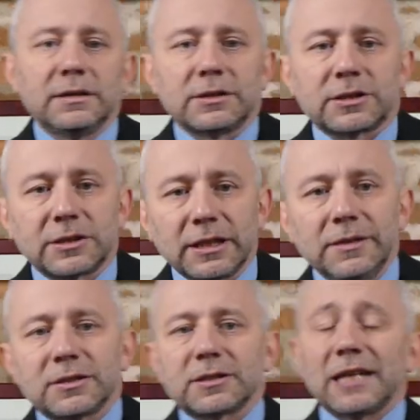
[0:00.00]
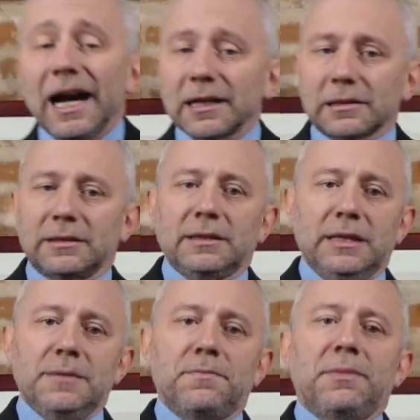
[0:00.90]
The streams directly
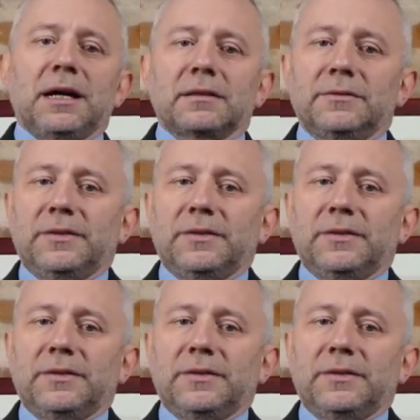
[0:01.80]
impact the